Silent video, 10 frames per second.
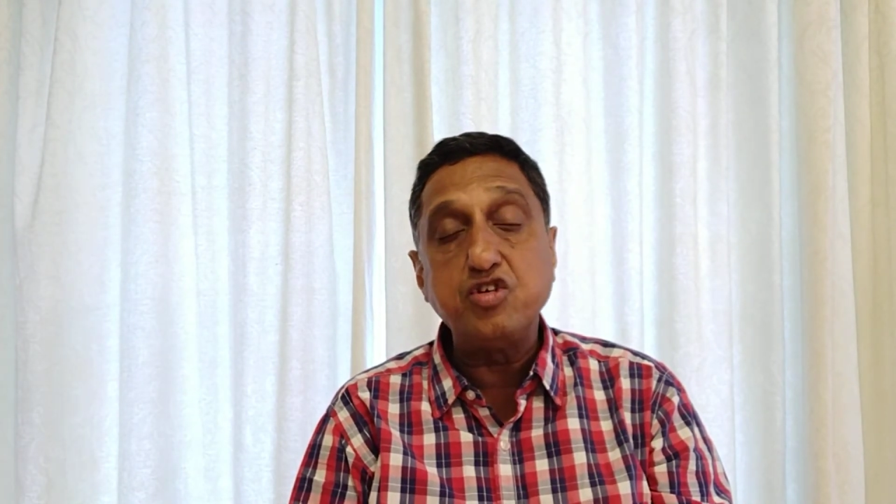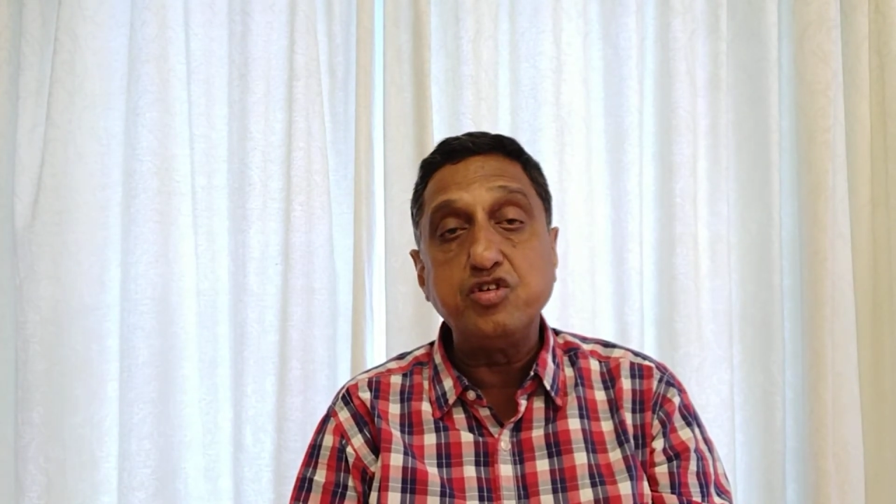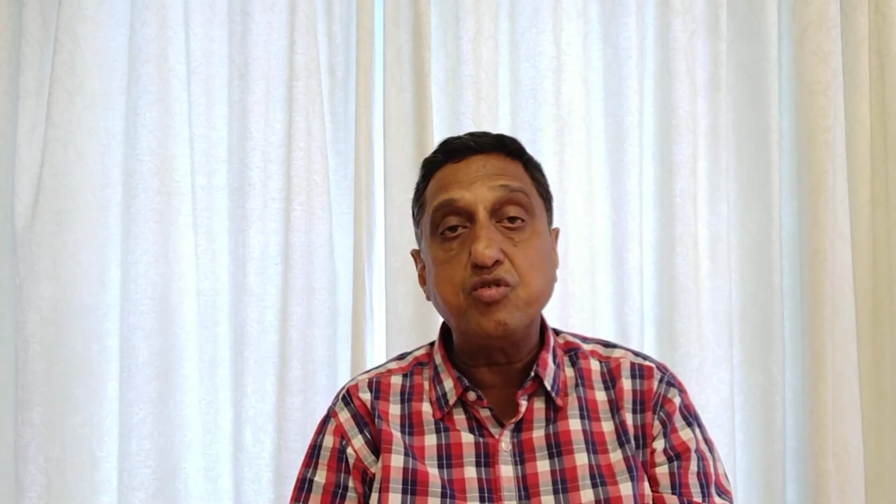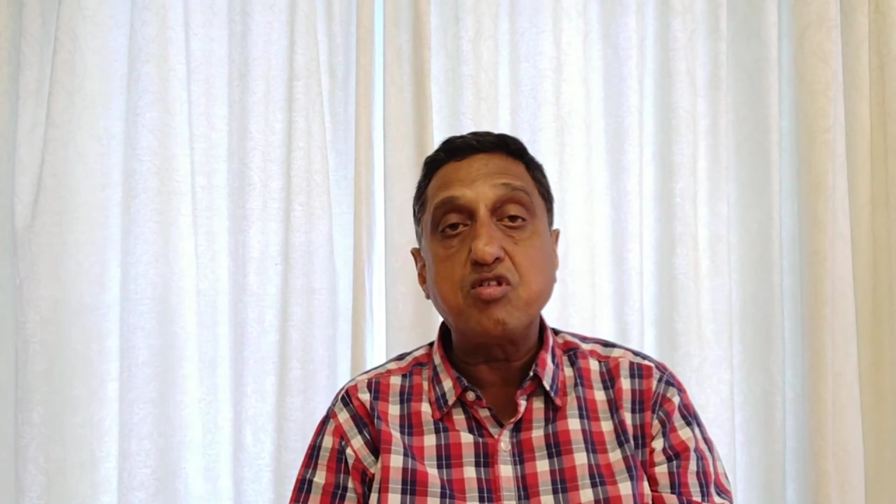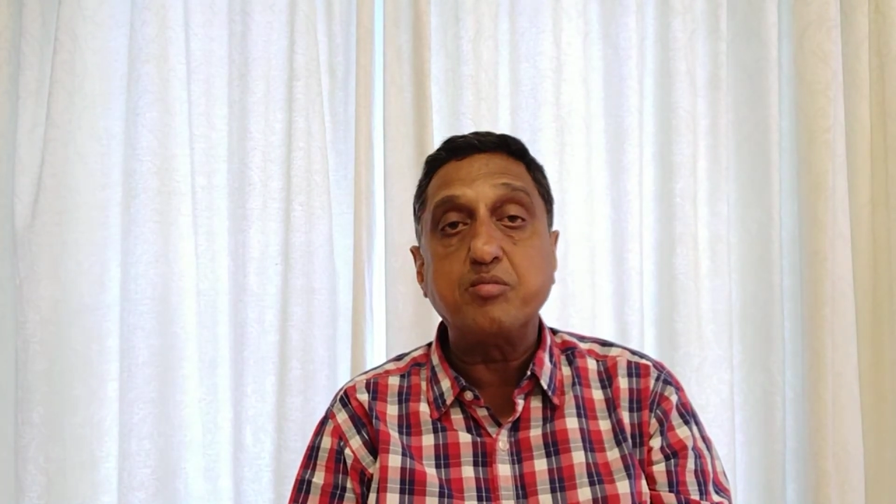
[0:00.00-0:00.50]

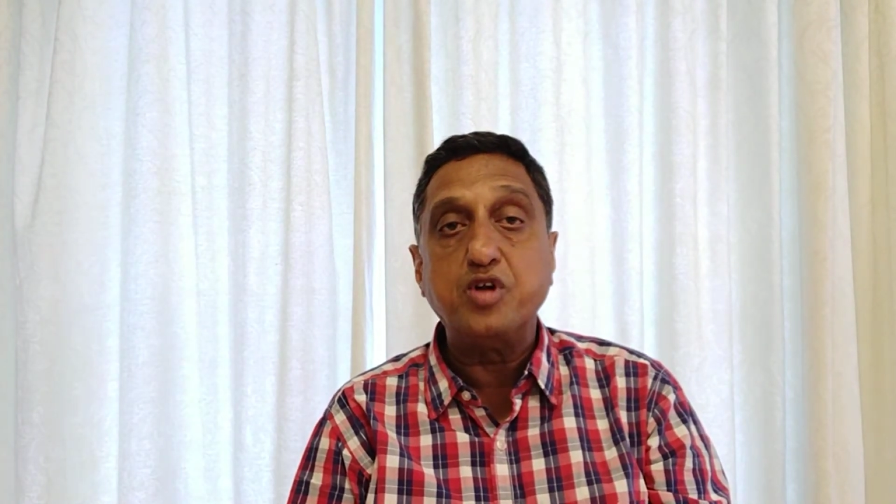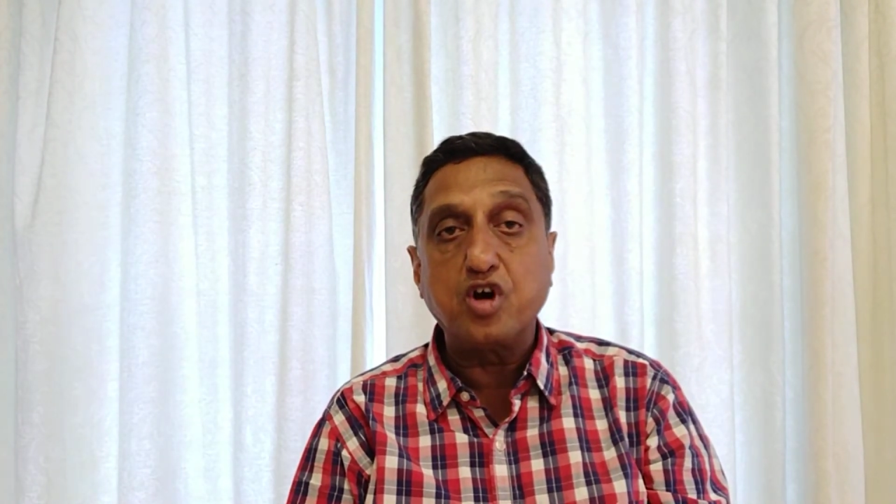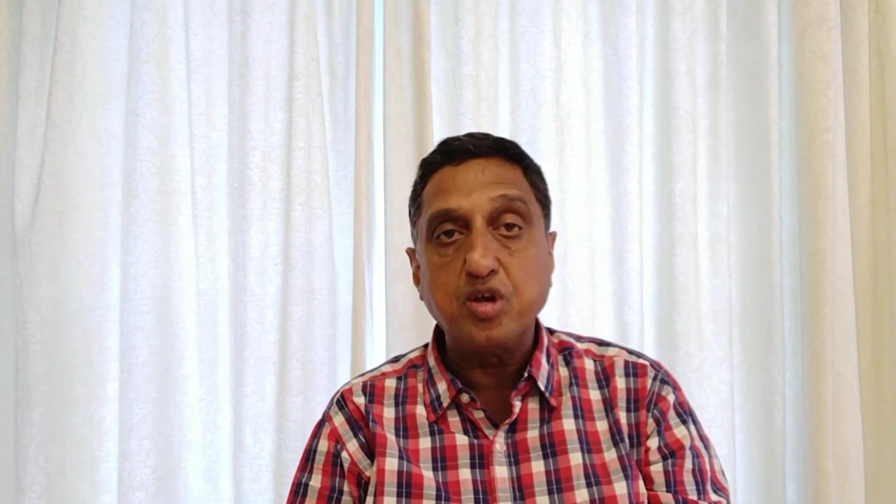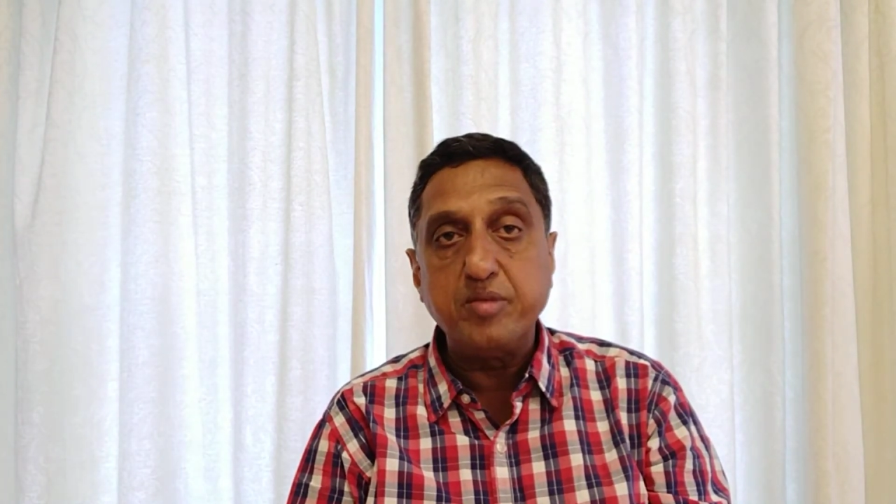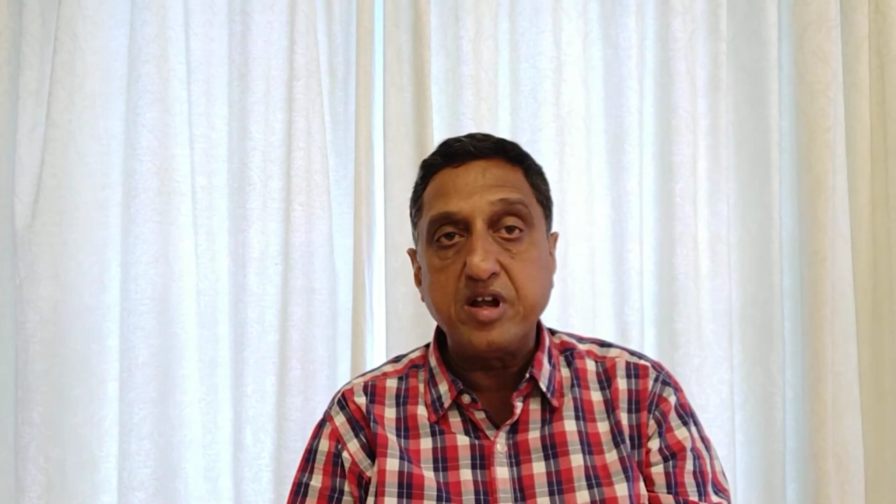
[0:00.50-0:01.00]
you some
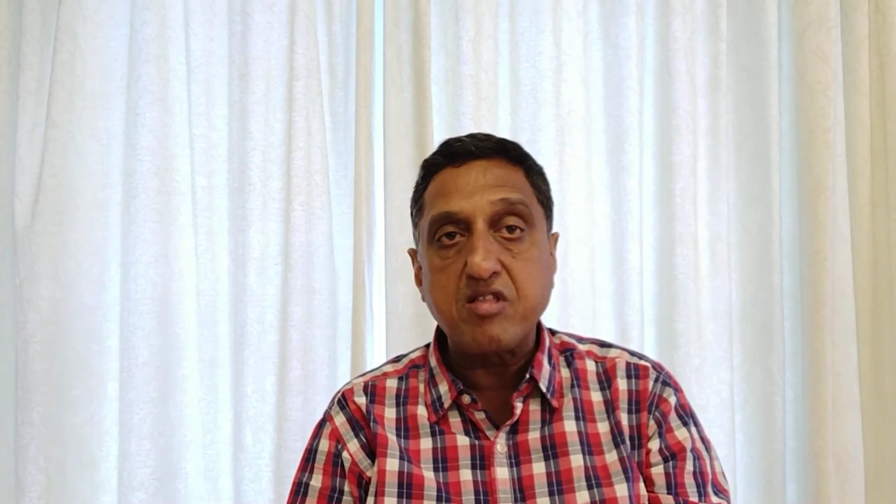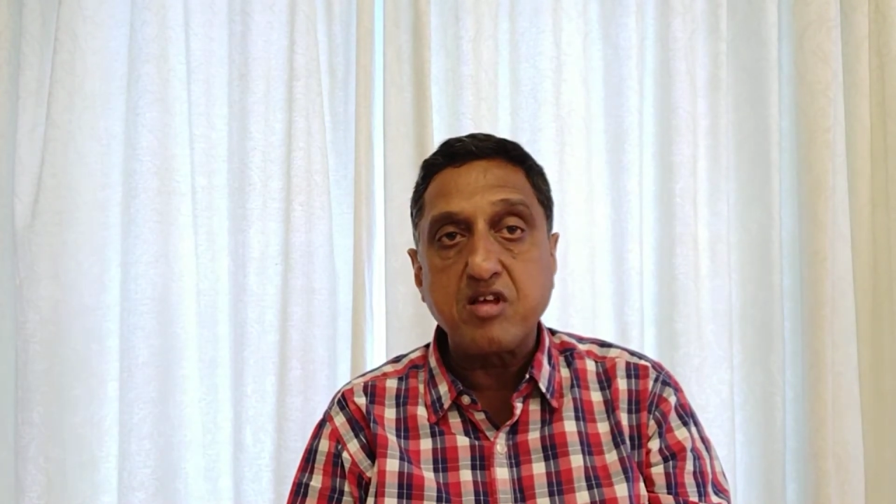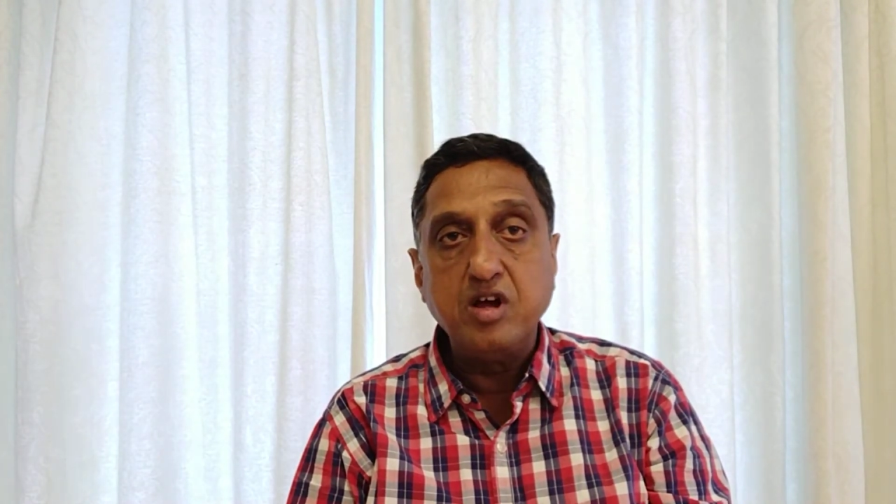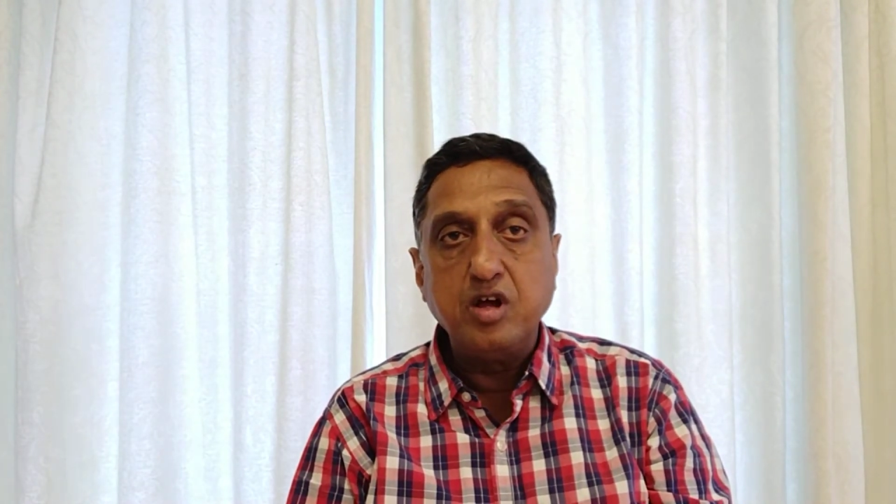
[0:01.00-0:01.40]
documents